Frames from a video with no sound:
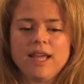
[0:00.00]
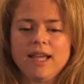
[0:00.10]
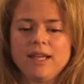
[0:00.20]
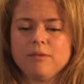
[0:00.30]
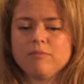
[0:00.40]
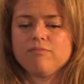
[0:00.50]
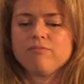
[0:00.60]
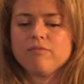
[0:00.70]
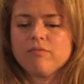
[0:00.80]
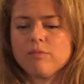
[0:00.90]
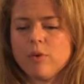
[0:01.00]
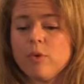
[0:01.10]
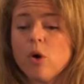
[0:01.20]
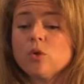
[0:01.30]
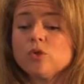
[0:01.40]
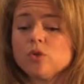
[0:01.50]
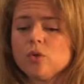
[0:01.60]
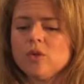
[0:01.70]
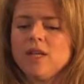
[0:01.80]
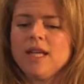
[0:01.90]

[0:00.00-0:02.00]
a proposal.